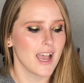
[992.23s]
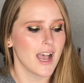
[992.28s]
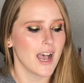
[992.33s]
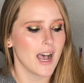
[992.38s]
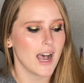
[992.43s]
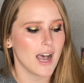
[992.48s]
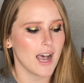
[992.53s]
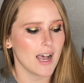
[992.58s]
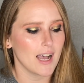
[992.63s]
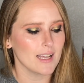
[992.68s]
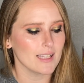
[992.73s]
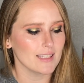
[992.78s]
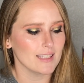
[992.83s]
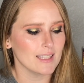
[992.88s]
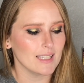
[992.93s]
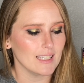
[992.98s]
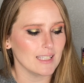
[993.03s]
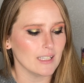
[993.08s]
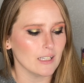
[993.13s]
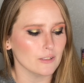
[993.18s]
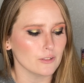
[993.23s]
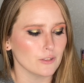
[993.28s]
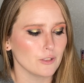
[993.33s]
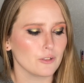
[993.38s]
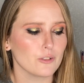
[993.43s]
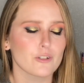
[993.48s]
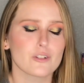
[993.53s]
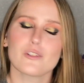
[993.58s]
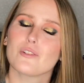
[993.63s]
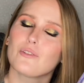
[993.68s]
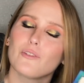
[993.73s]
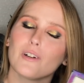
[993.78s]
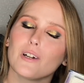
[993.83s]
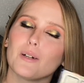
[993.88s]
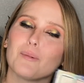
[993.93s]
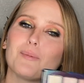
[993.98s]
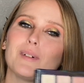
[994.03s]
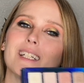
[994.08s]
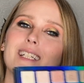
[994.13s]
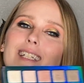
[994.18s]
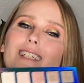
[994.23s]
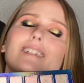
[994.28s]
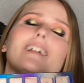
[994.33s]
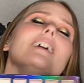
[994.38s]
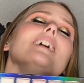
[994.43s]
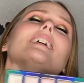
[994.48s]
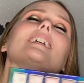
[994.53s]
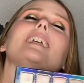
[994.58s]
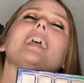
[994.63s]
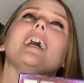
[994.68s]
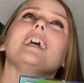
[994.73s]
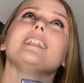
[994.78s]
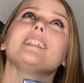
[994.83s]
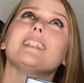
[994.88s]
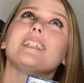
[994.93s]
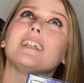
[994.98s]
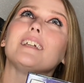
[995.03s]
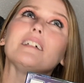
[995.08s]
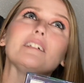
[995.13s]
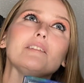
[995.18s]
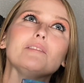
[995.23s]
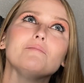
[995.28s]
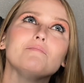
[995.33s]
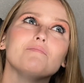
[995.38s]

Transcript: Uh, the Lunar Storm we did not get to.